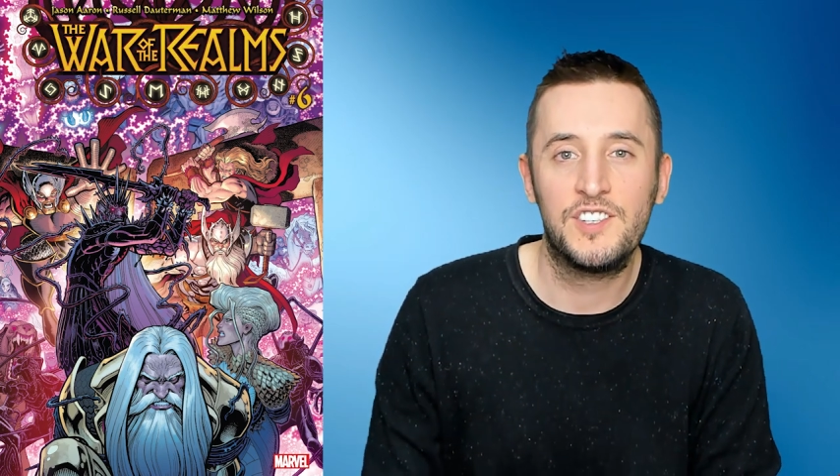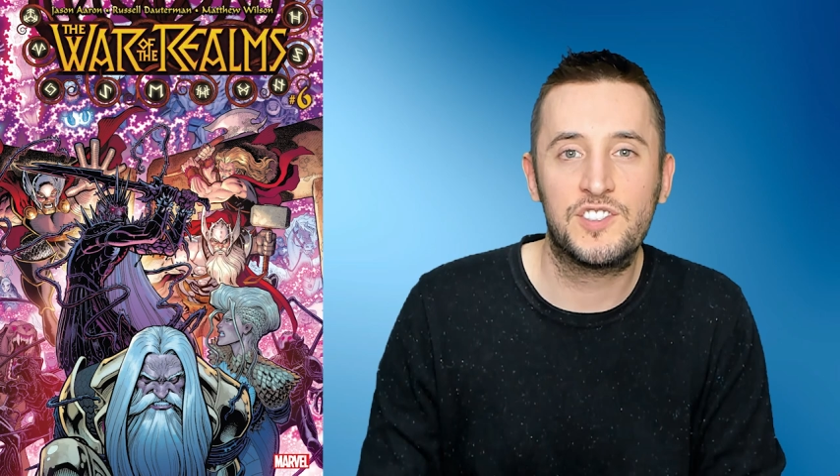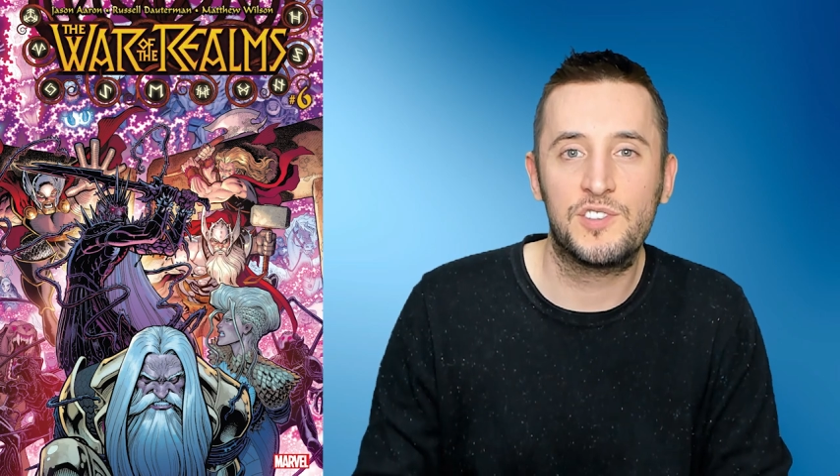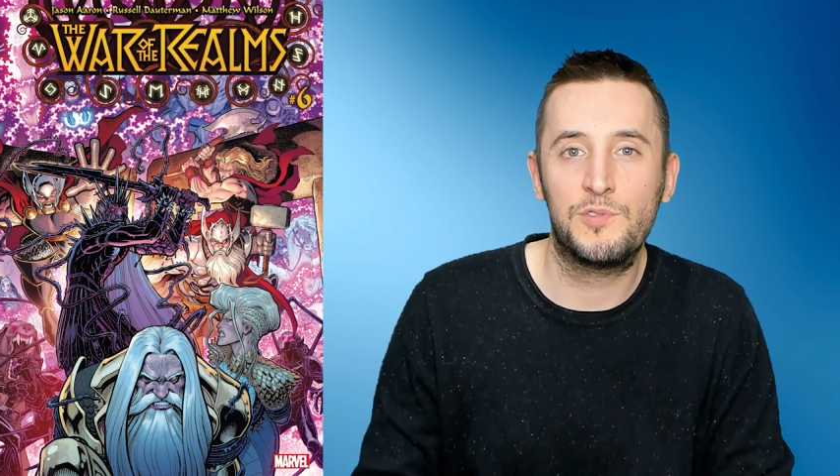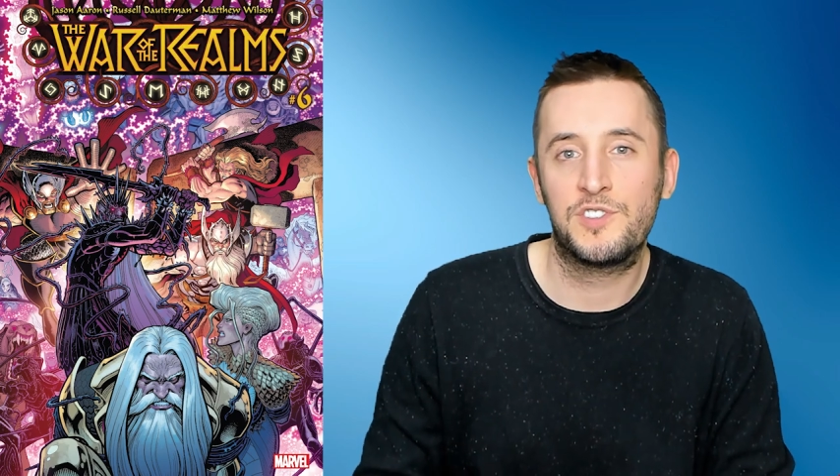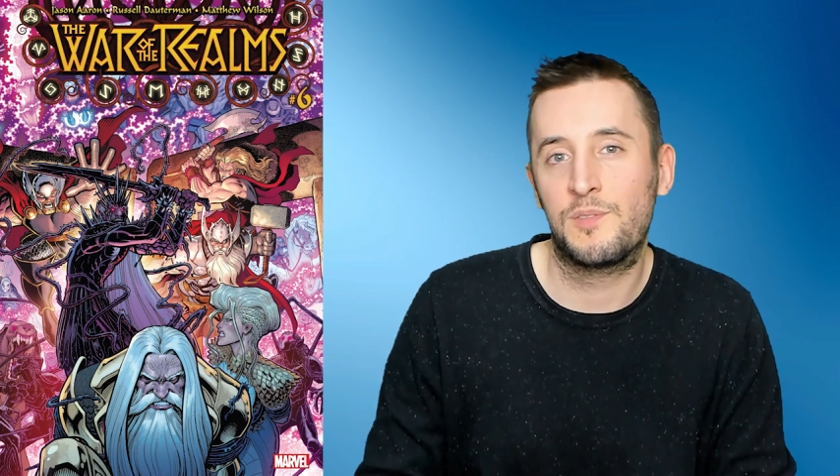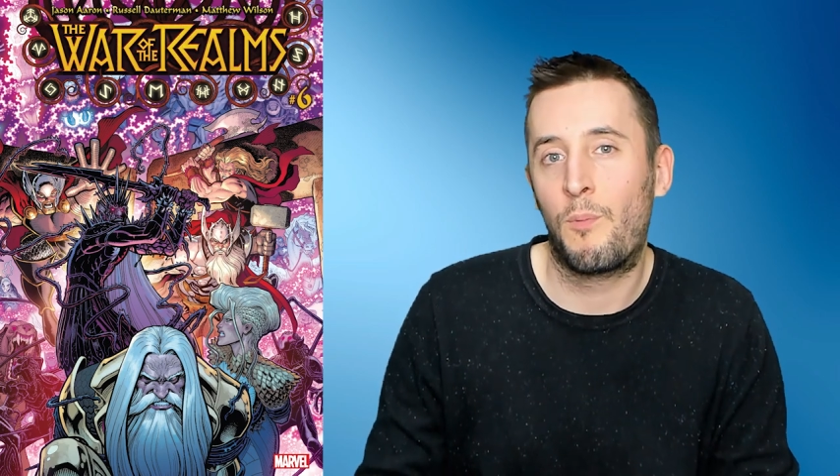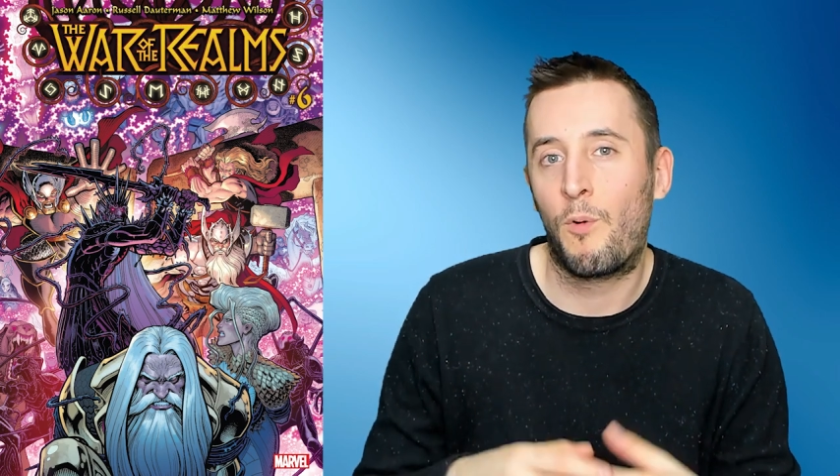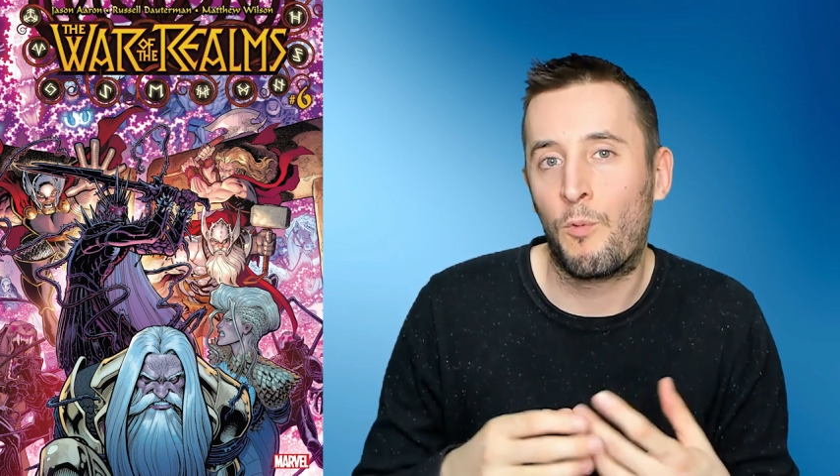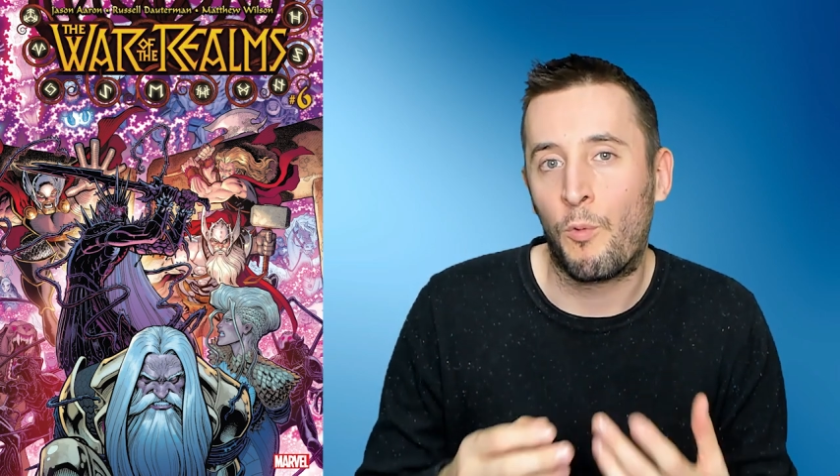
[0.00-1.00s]
So
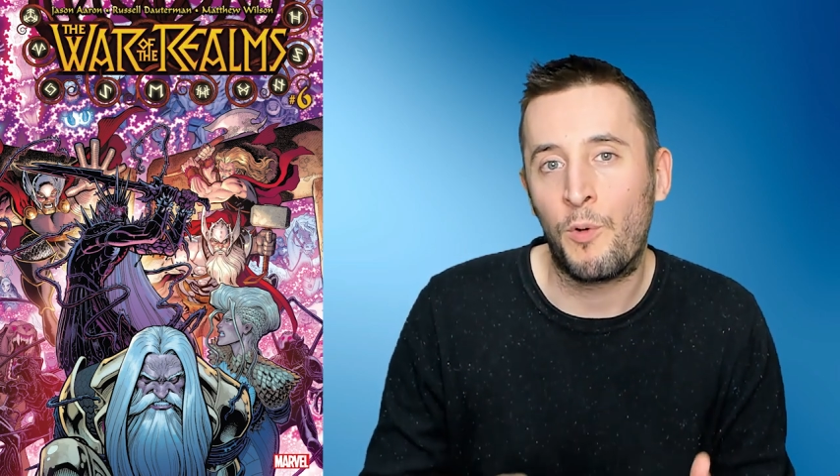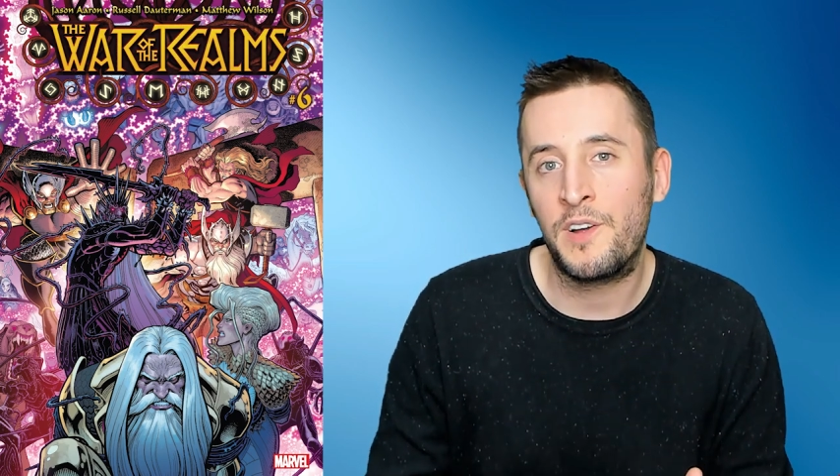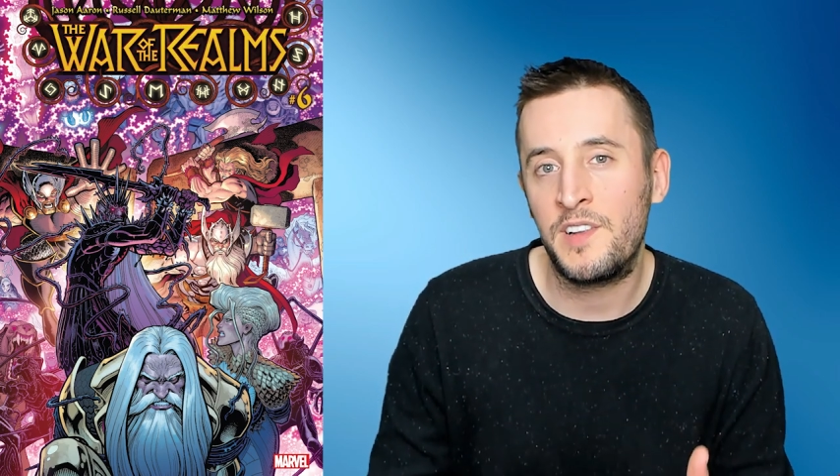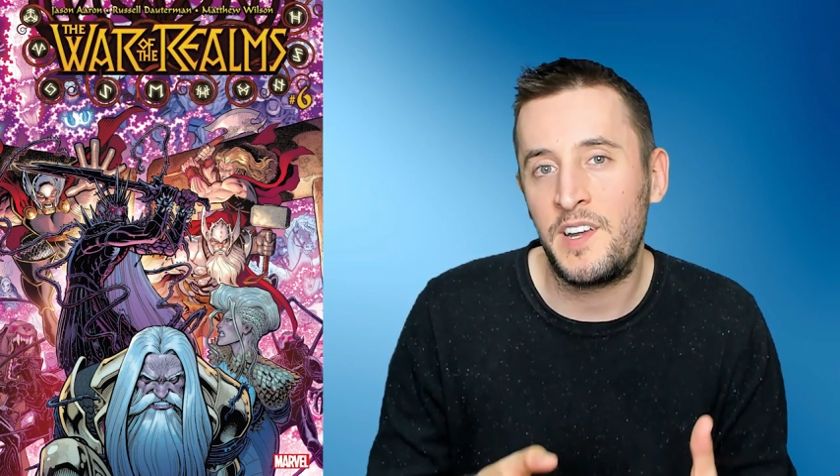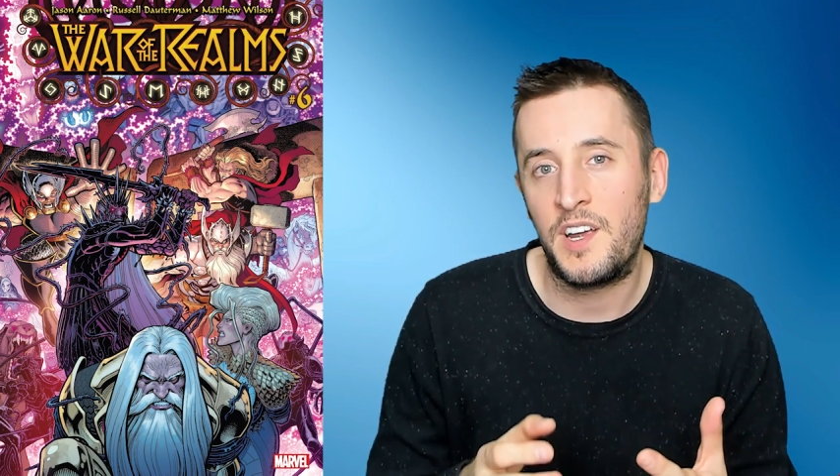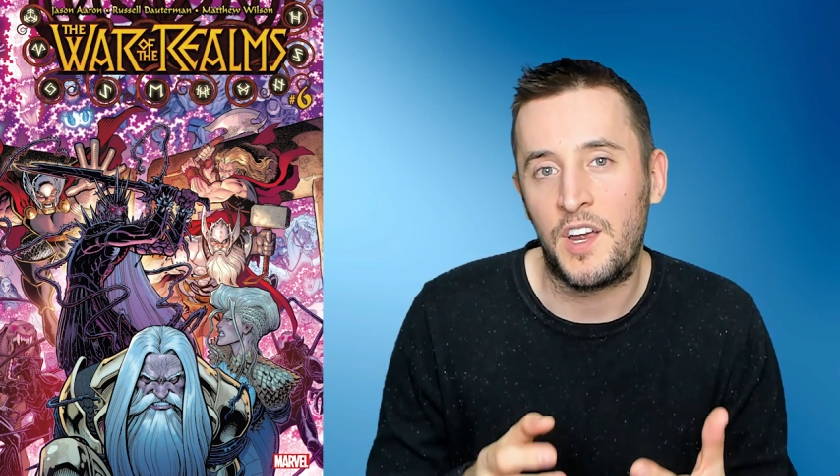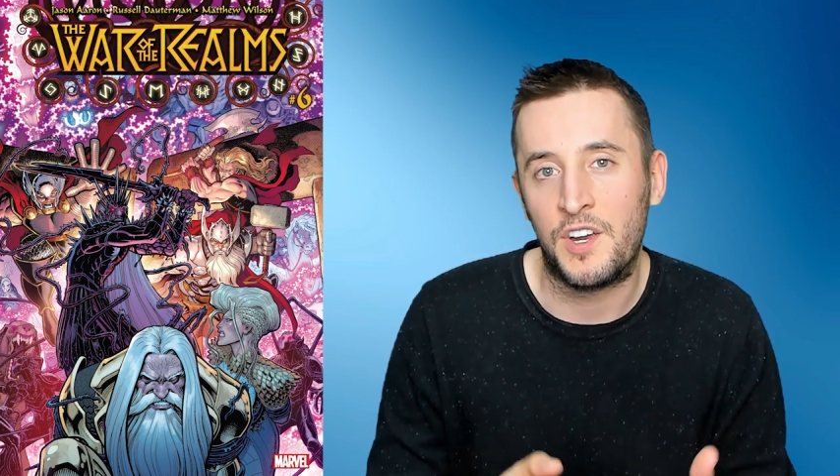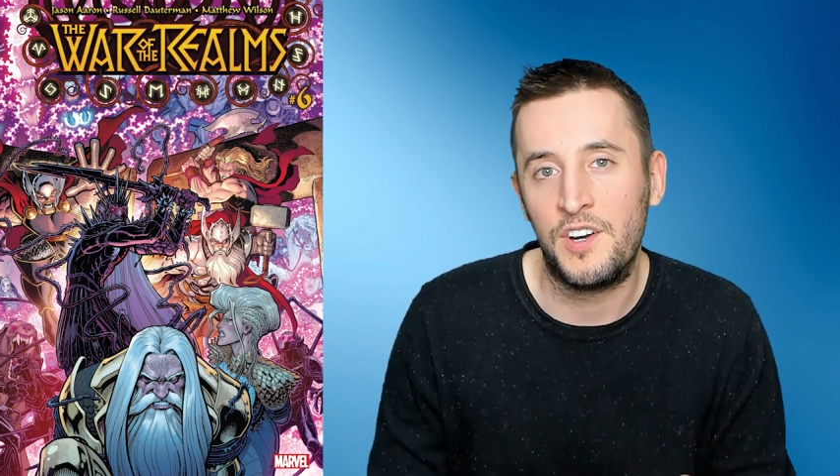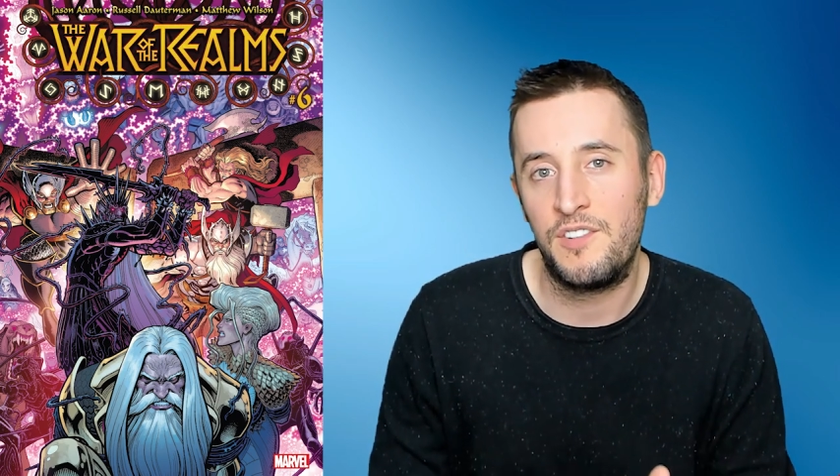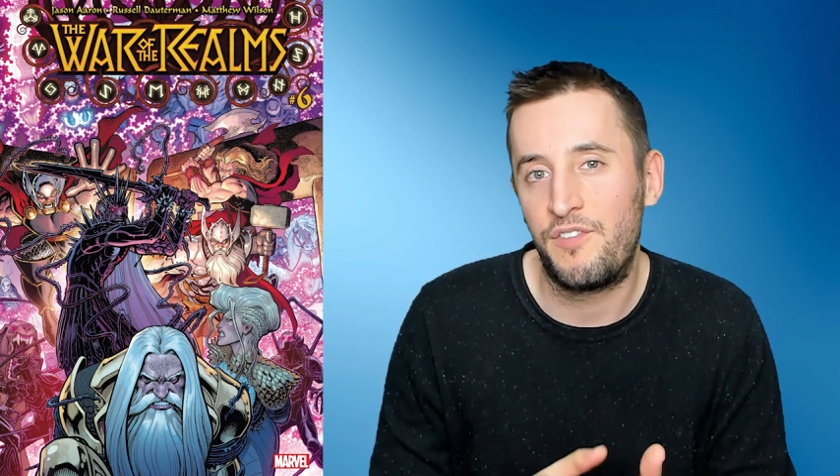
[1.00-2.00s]
some really
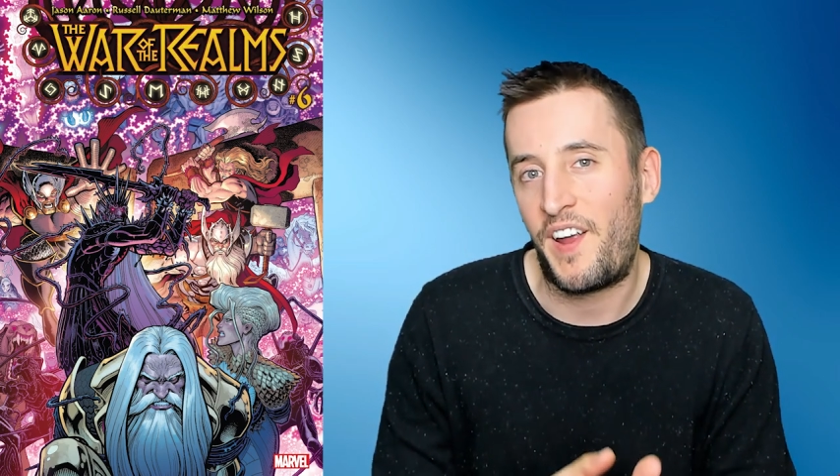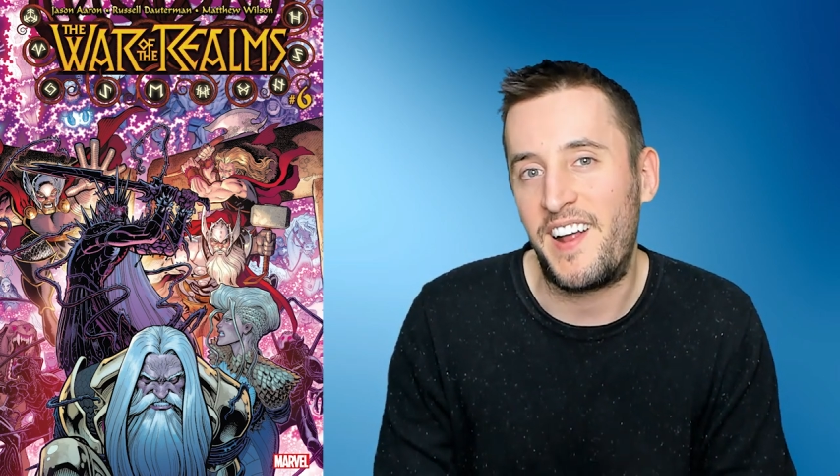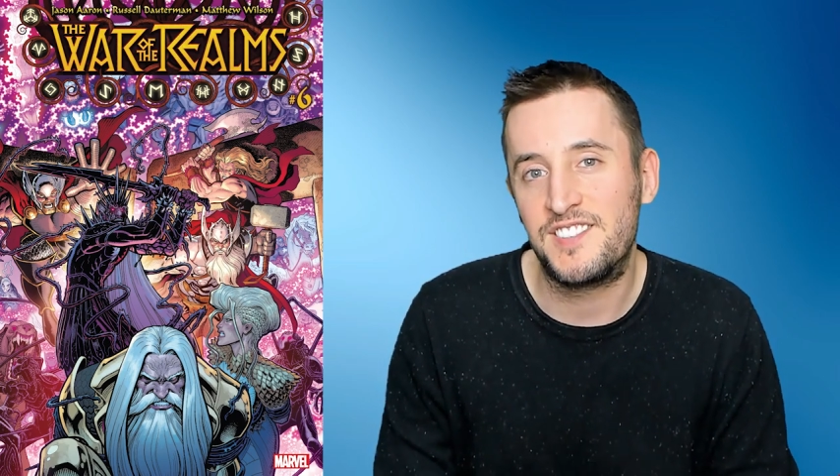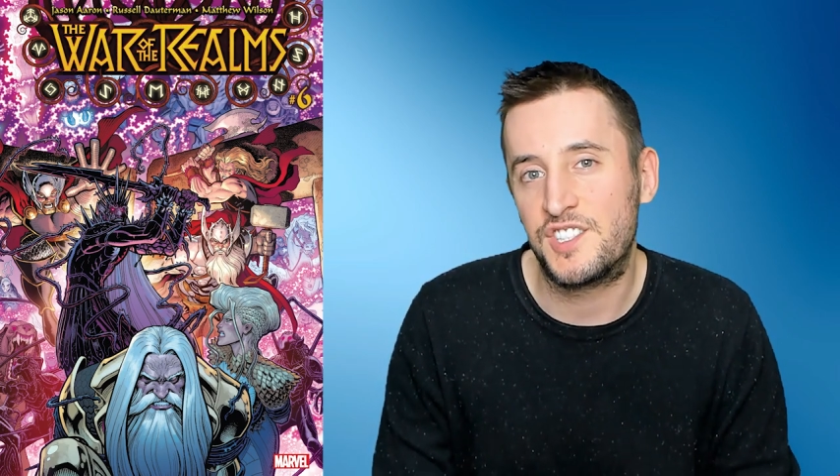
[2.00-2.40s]
good fan